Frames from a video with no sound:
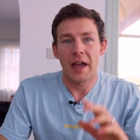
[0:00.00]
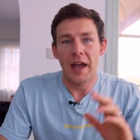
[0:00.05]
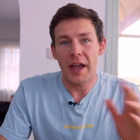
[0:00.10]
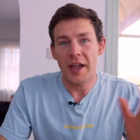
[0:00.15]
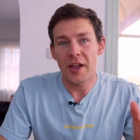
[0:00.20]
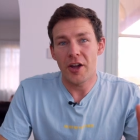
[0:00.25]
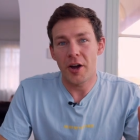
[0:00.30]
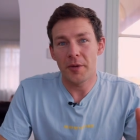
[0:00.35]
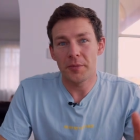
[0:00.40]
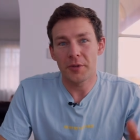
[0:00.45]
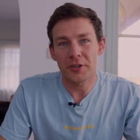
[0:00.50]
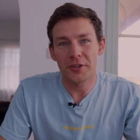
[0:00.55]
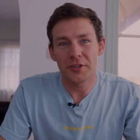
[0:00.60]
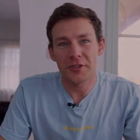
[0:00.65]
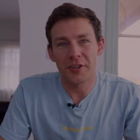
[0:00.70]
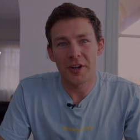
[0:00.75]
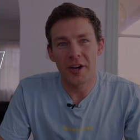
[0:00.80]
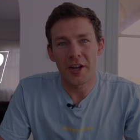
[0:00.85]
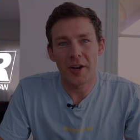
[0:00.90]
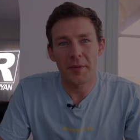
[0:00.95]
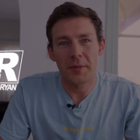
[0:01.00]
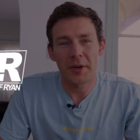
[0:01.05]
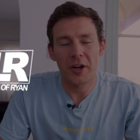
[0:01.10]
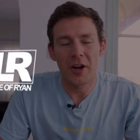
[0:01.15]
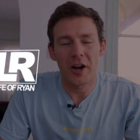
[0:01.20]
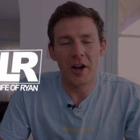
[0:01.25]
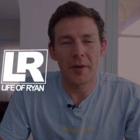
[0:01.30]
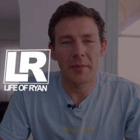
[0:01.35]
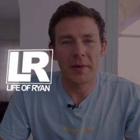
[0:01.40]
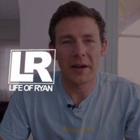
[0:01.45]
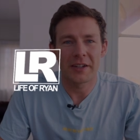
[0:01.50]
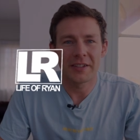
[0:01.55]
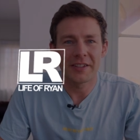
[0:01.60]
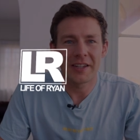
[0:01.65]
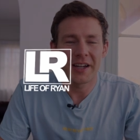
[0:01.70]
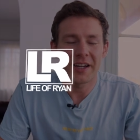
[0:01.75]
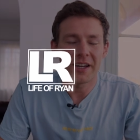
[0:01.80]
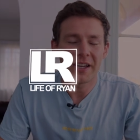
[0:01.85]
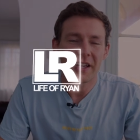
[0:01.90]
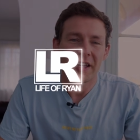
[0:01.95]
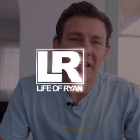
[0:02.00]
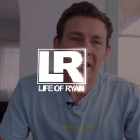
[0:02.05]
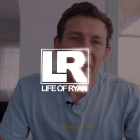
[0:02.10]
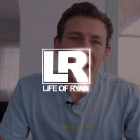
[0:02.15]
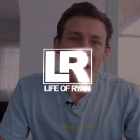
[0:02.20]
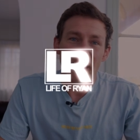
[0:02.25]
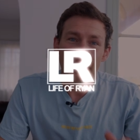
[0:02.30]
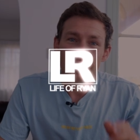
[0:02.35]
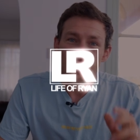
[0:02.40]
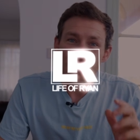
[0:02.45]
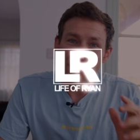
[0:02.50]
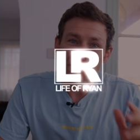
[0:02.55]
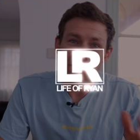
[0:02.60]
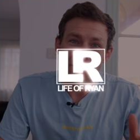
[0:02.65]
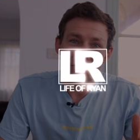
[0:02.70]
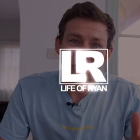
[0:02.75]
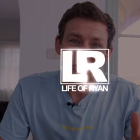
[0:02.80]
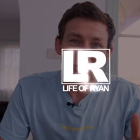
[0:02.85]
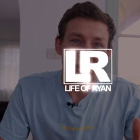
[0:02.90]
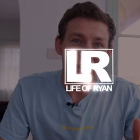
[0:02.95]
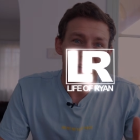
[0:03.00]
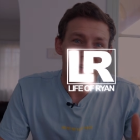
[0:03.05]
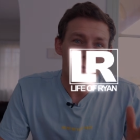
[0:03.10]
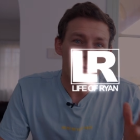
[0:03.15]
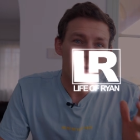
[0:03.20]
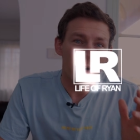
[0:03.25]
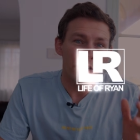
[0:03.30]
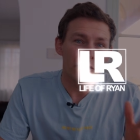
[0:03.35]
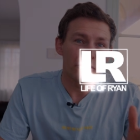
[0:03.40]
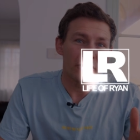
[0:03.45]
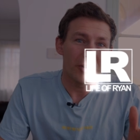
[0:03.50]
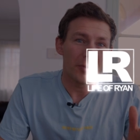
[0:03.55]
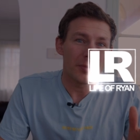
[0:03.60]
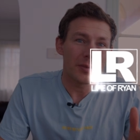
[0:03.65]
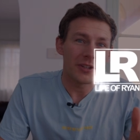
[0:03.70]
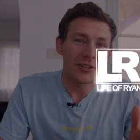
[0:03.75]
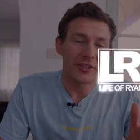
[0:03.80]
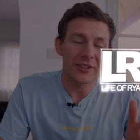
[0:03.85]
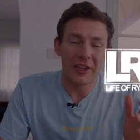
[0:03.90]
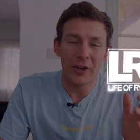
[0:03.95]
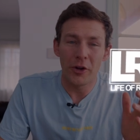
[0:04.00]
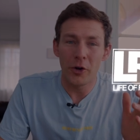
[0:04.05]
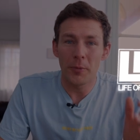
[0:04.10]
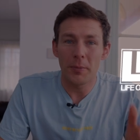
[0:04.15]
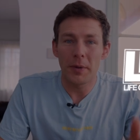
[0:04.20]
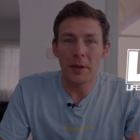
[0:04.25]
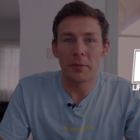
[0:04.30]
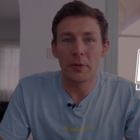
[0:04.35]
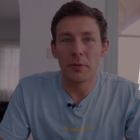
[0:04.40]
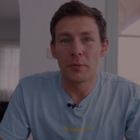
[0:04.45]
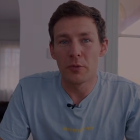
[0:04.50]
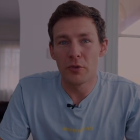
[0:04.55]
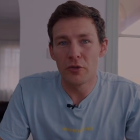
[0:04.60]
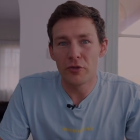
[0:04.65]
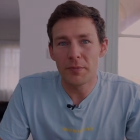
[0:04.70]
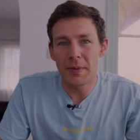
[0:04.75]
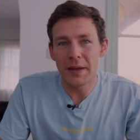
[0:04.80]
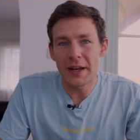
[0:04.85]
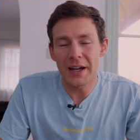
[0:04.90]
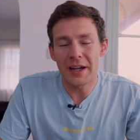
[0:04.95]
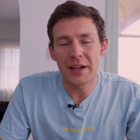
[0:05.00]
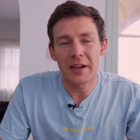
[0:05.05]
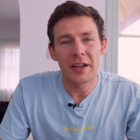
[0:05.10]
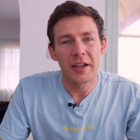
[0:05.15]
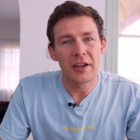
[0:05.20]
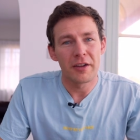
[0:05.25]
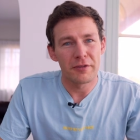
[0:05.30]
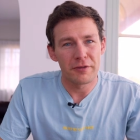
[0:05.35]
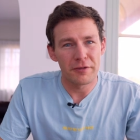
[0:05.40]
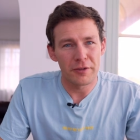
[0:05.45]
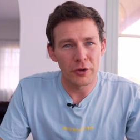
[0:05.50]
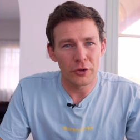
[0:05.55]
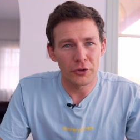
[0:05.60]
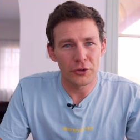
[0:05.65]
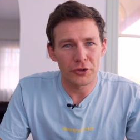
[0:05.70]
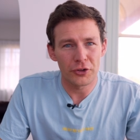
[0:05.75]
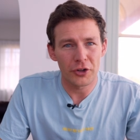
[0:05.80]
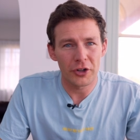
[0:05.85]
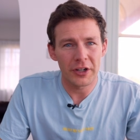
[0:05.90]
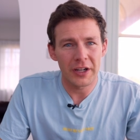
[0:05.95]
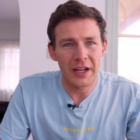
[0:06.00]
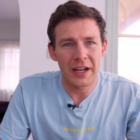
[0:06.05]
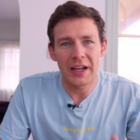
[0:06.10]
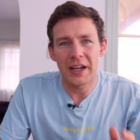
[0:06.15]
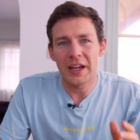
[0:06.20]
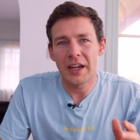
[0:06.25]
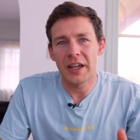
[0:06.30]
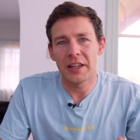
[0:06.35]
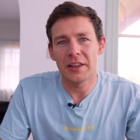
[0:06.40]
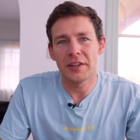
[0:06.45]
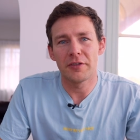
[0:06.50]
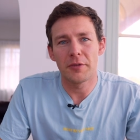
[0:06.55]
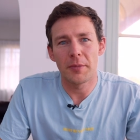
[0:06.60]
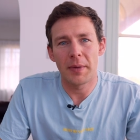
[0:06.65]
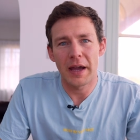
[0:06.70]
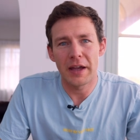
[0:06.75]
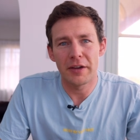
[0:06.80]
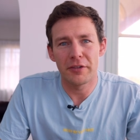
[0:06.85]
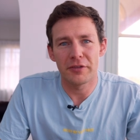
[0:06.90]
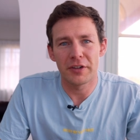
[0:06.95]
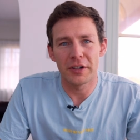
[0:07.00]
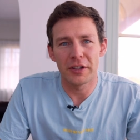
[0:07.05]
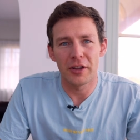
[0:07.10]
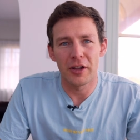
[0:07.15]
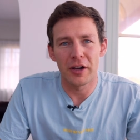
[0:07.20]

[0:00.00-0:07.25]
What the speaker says: Hey, I'm Dr. Ryan, I'm a chiropractor, and here in Australia, my job is to help people move better, feel stronger, and live a pain-free